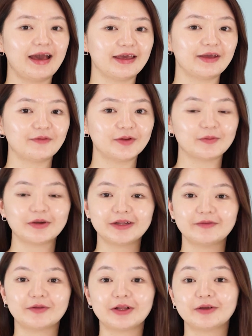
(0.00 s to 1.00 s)
Hi
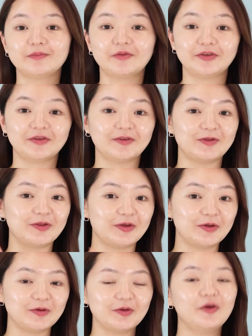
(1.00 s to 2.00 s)
everyone, welcome to this
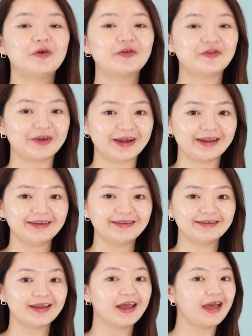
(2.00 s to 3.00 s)
new,
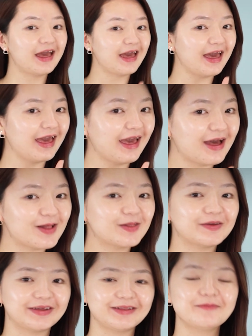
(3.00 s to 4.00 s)
fresh
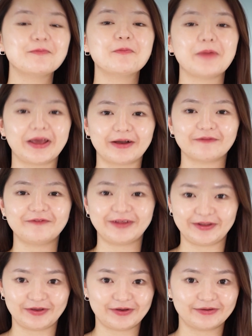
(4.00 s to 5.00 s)
Halloween makeup
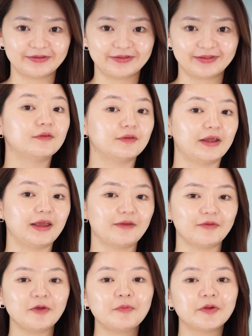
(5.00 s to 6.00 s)
video.
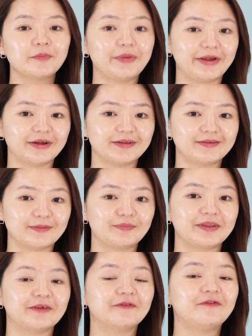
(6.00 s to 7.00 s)
Today we've prepared
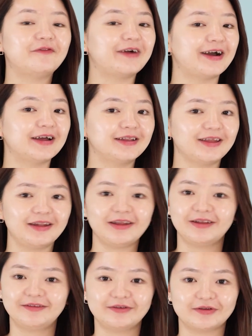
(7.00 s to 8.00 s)
something fun and
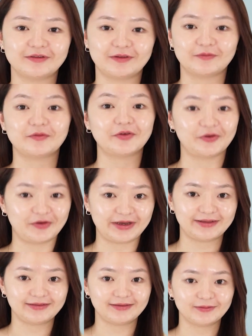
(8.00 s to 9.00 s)
interesting for you
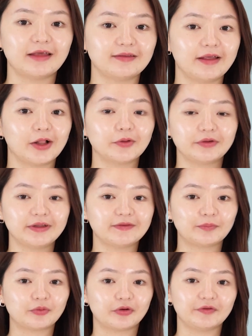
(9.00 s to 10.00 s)
guys. As Halloween
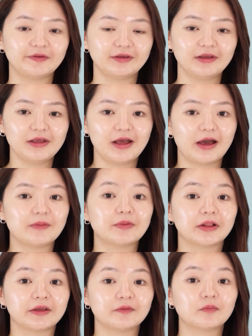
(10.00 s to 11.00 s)
is approaching, I
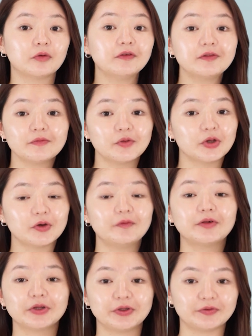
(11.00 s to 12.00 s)
believe most of you
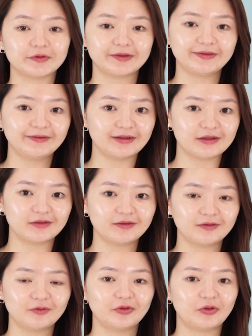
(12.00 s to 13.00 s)
will use this
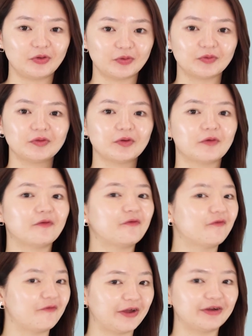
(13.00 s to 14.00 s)
chance to use your
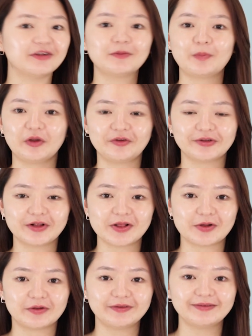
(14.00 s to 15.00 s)
very special
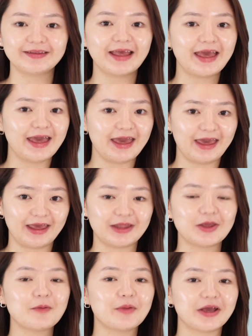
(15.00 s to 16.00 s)
clothes
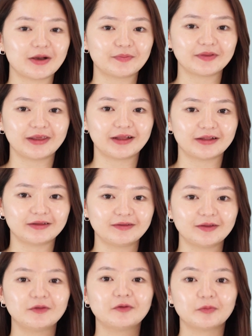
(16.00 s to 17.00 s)
and your makeup
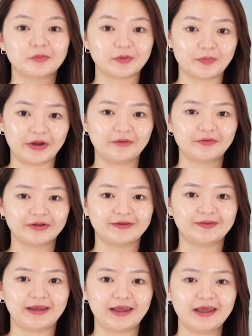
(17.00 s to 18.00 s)
skills to prepare for
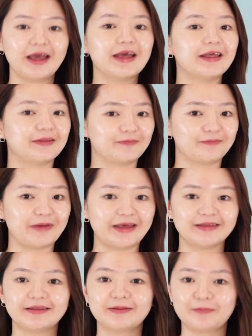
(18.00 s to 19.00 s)
this day as
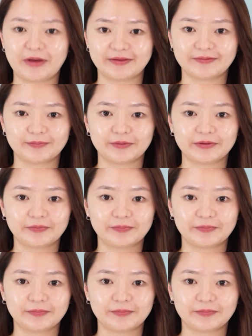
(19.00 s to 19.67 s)
best as possible.